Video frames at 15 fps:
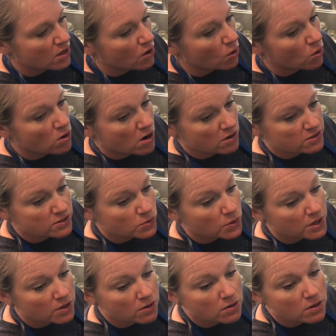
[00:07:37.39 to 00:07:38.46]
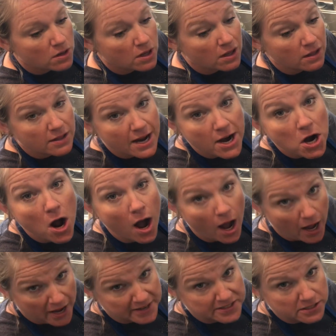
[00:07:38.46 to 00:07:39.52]
or our soil, they're
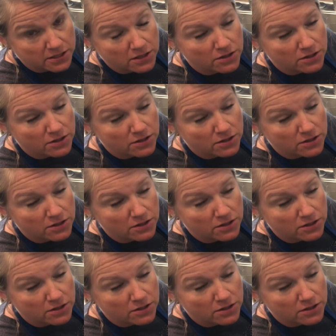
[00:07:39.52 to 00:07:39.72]
hot.